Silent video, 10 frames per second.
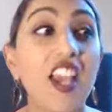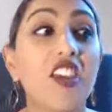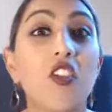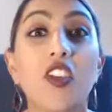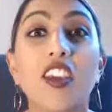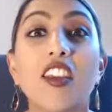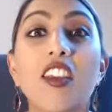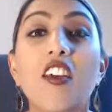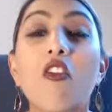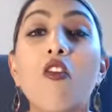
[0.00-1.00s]
You
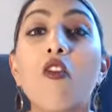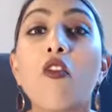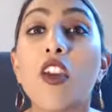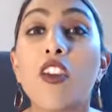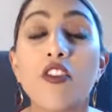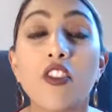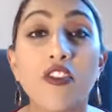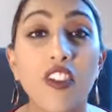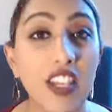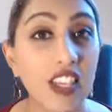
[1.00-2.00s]
can, if you're
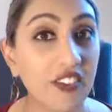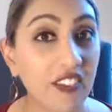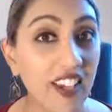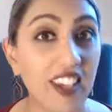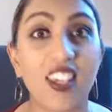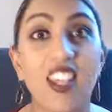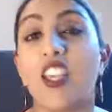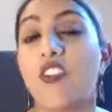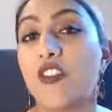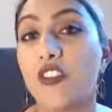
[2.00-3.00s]
feeling funky,
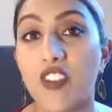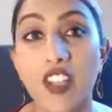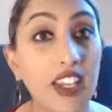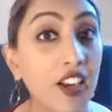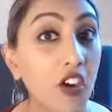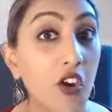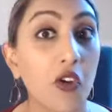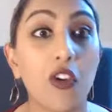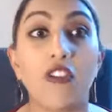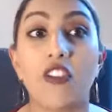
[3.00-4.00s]
if you're feeling low,
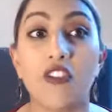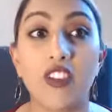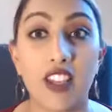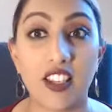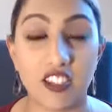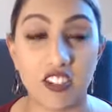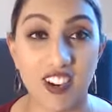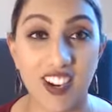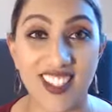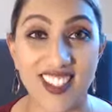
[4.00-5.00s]
if you're feeling
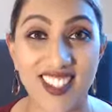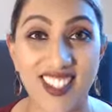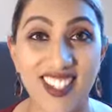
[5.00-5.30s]
stressed,